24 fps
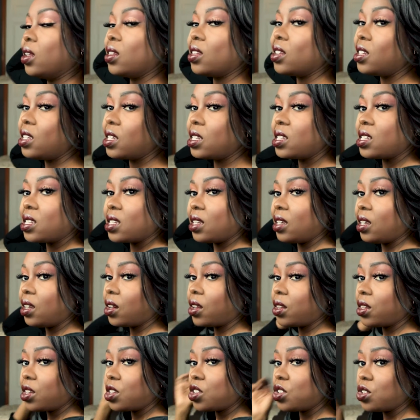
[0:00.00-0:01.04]
The density
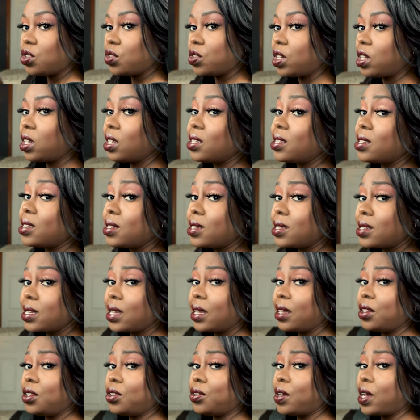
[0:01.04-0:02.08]
on this unit is
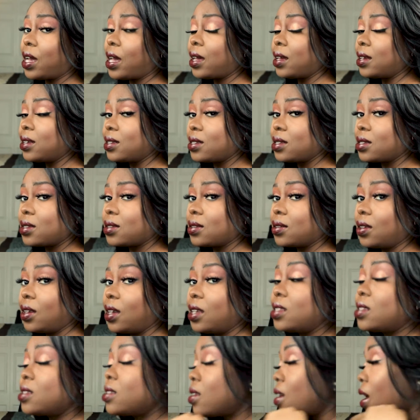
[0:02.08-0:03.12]
insane, you guys.
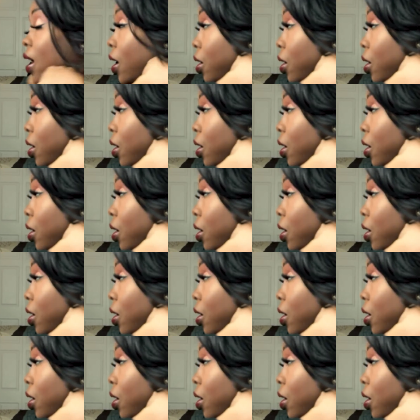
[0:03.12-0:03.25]
It's